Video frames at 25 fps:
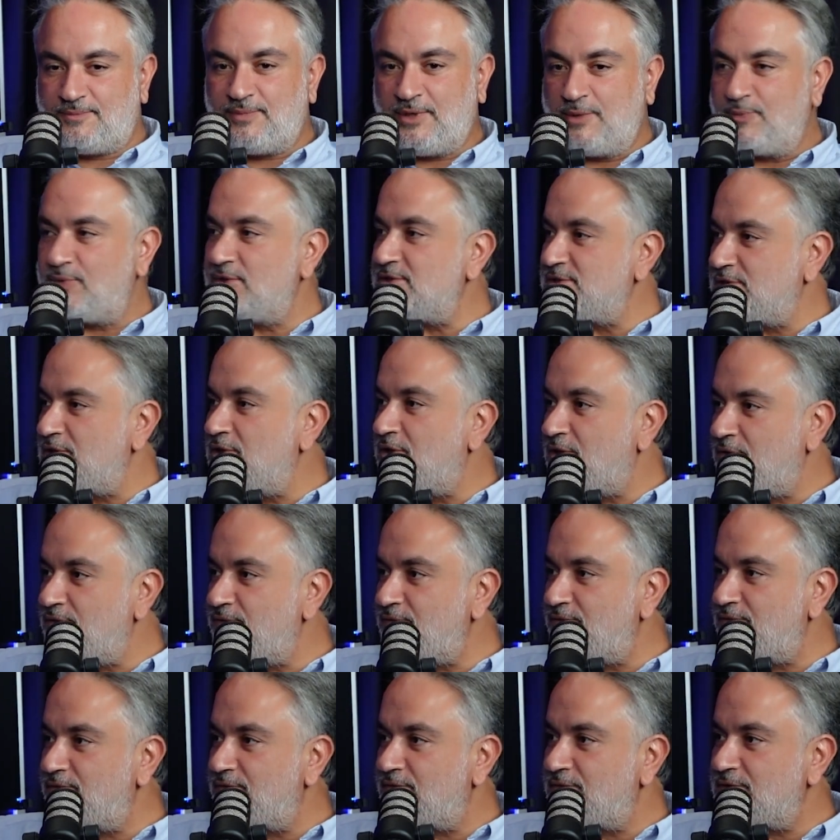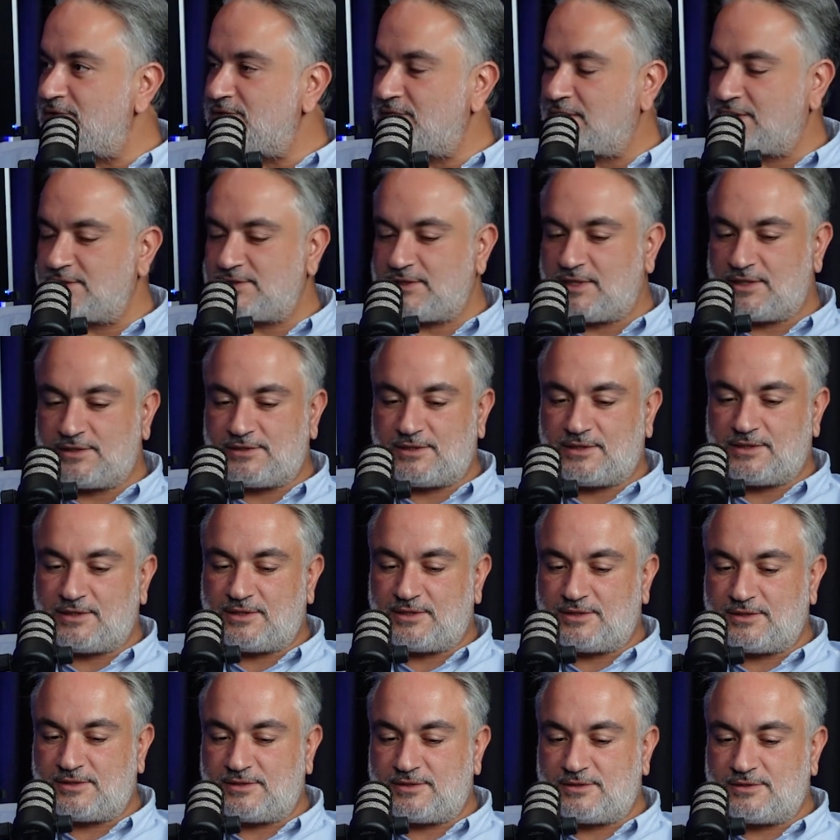people's love. Success
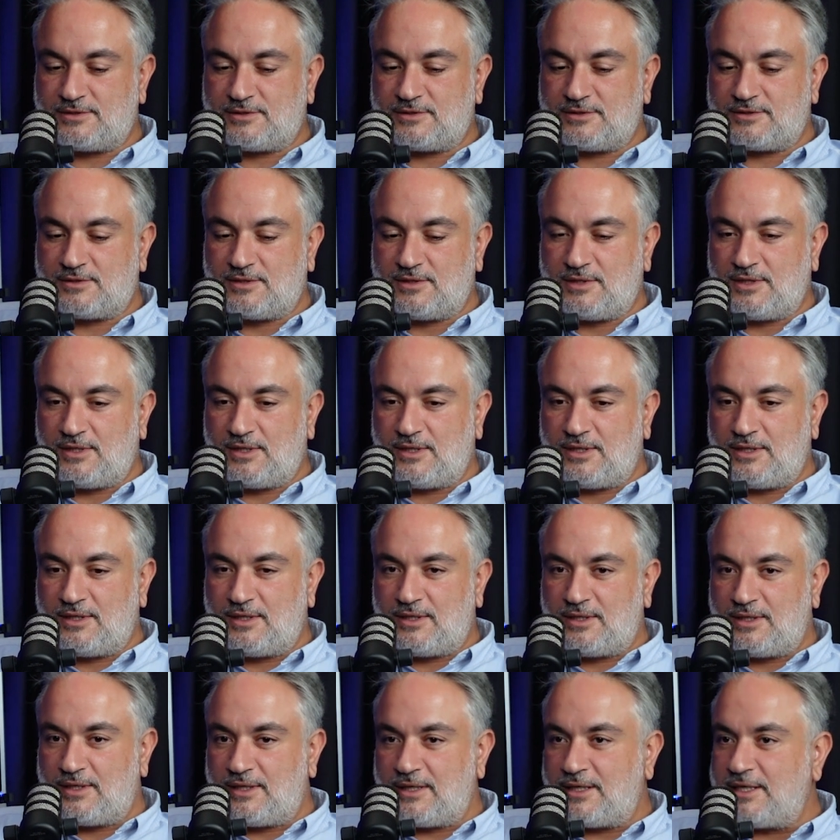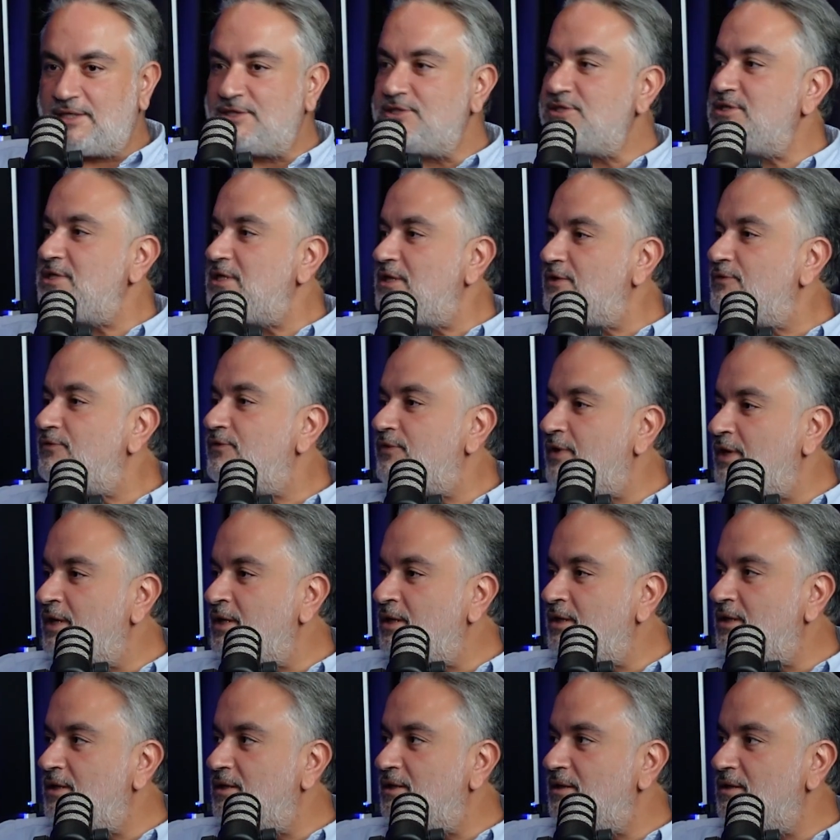is
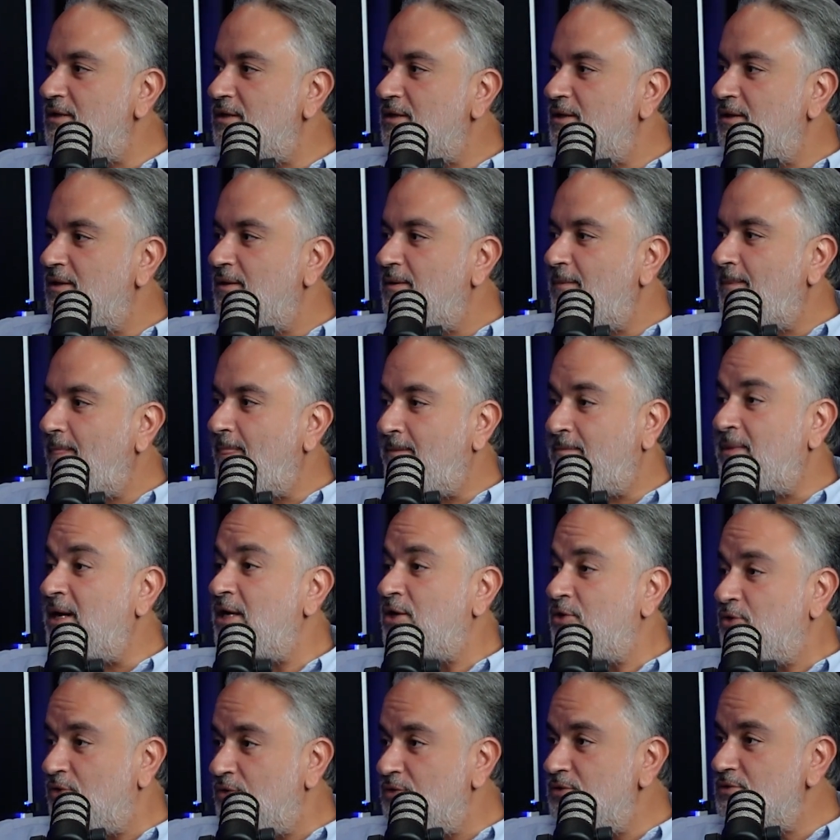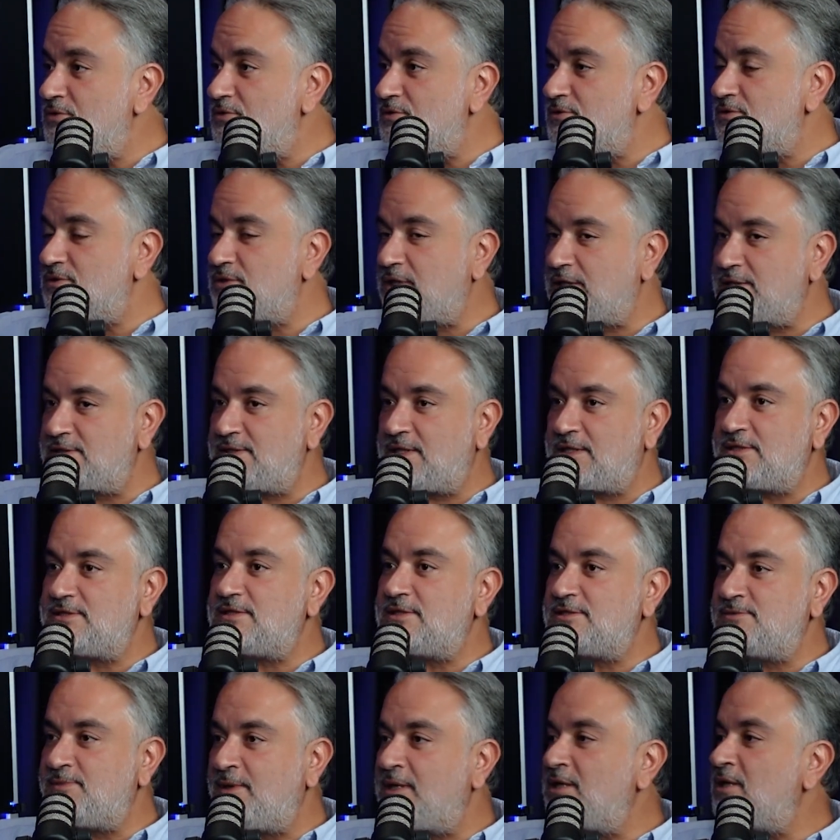achieving my goals.
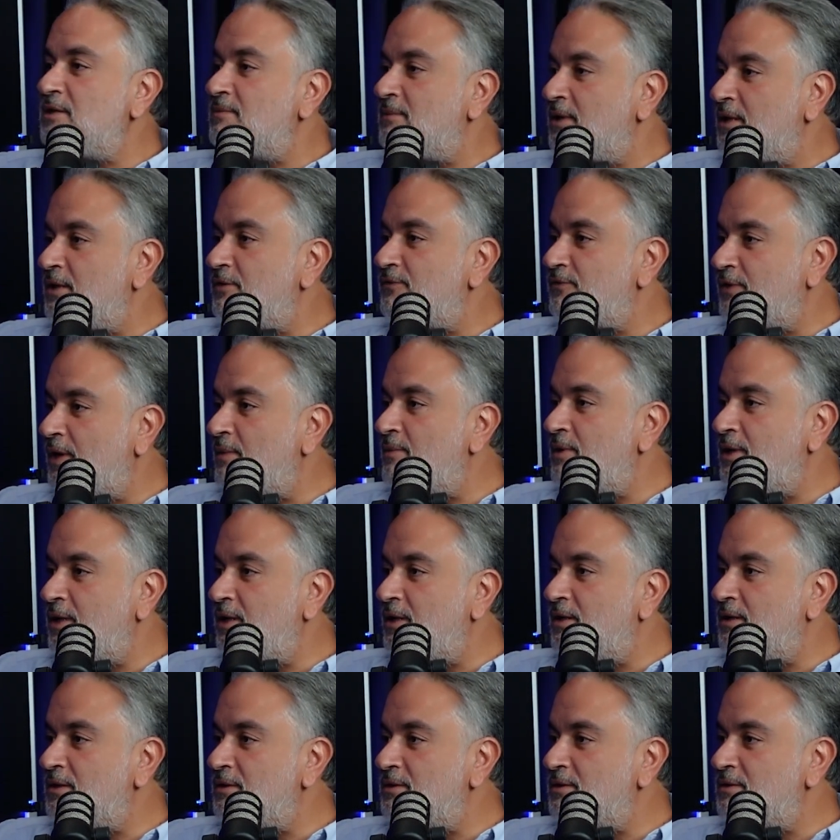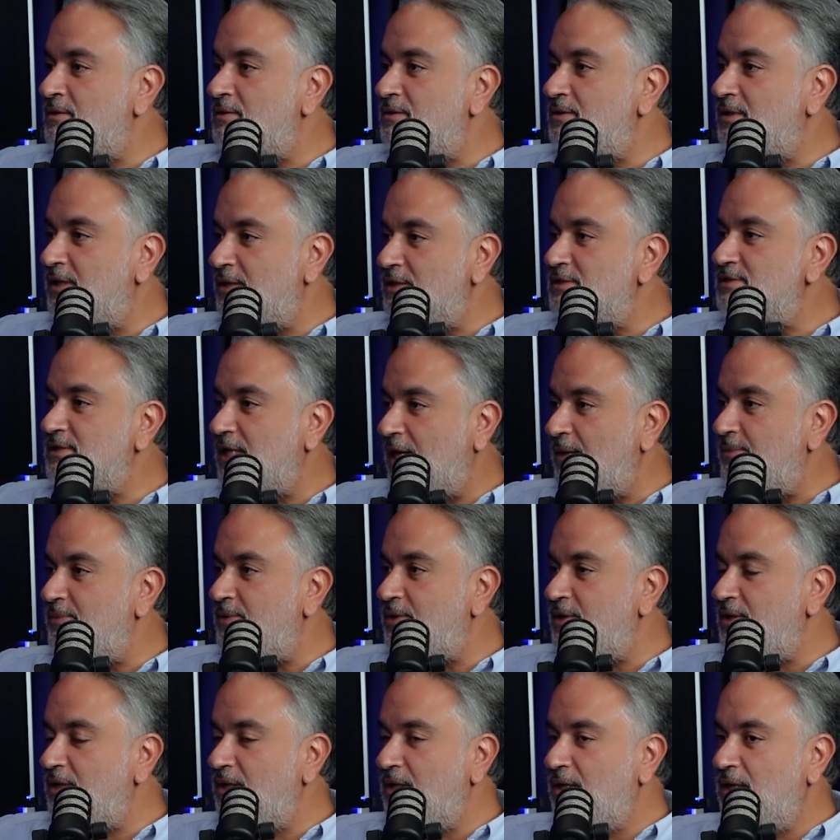Success is making my family and kids
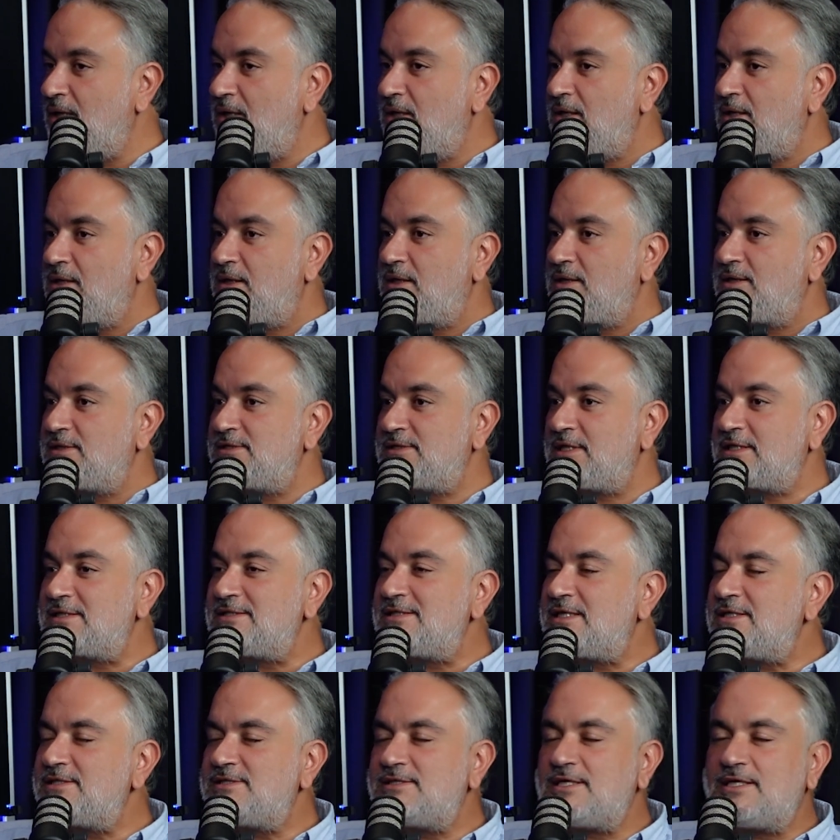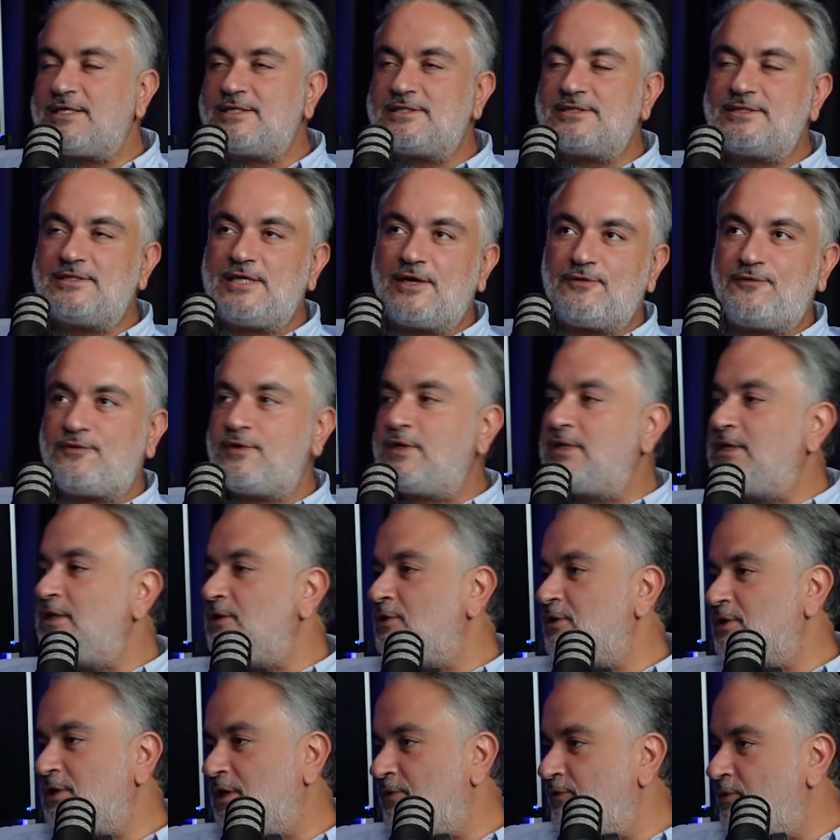happy. Success is
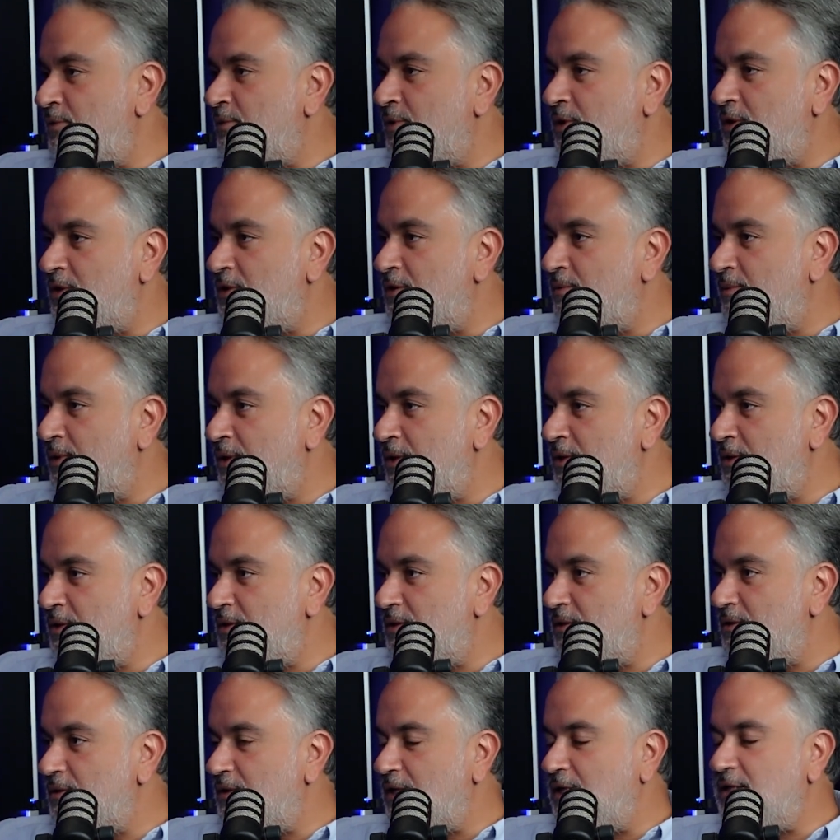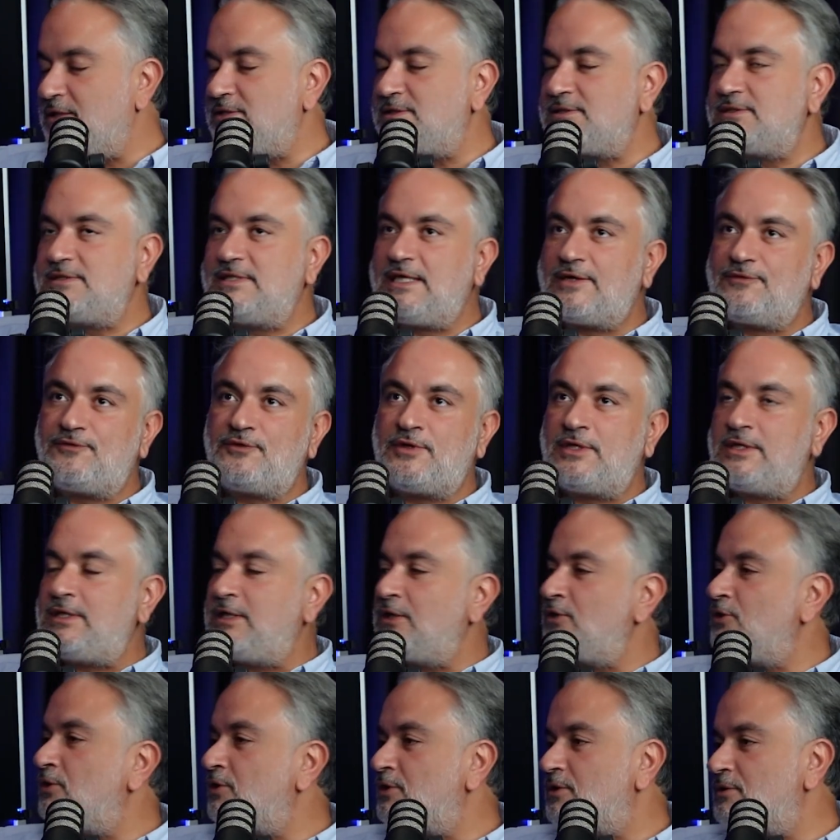definitely not having money in the bank, is
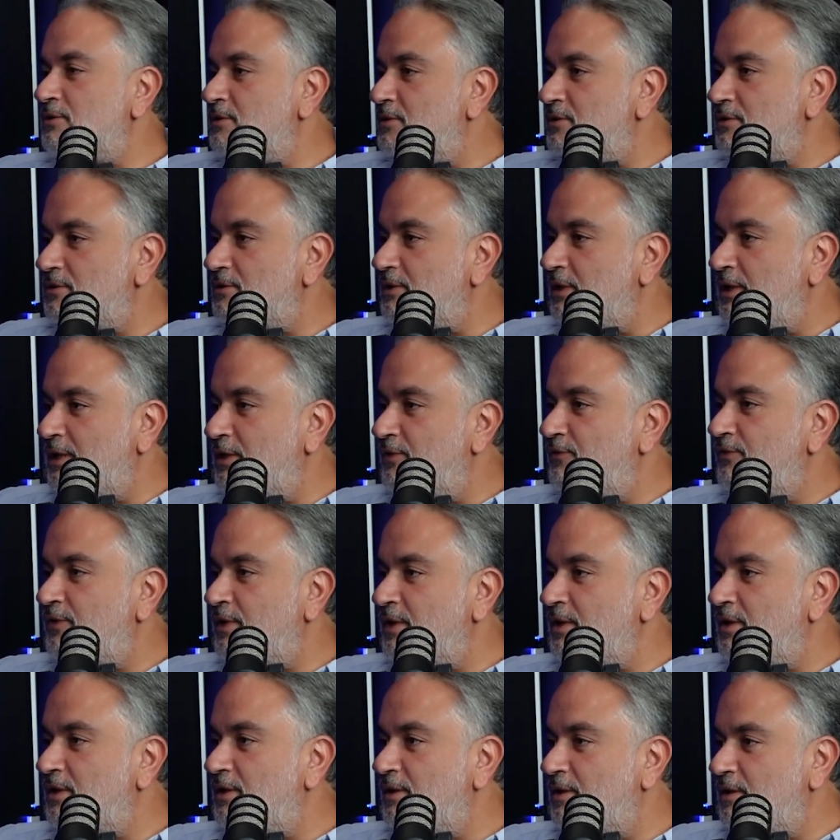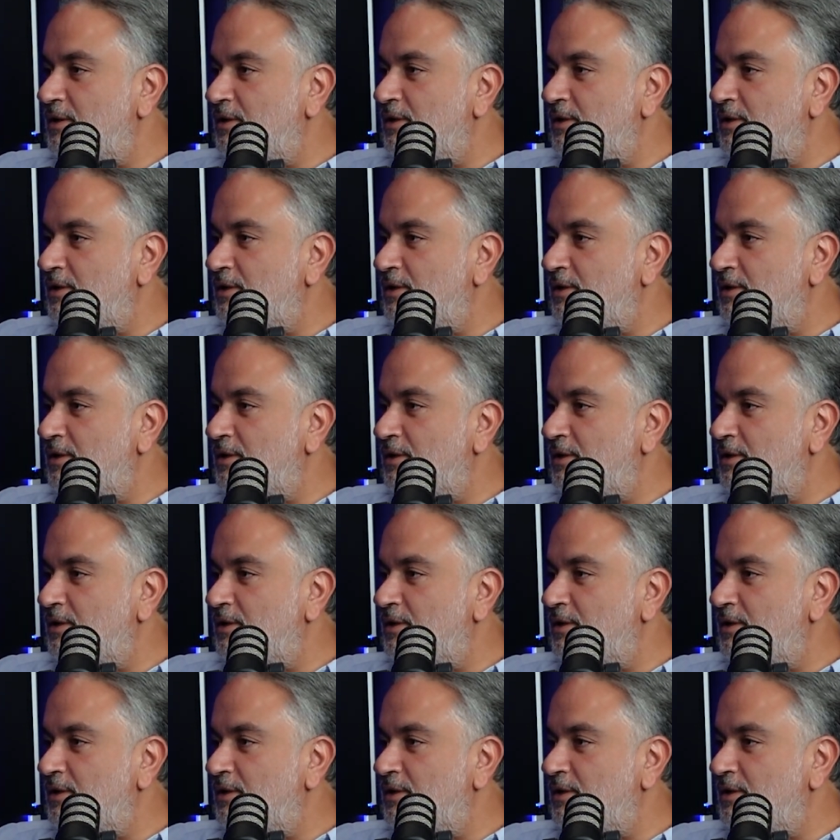definitely not leaving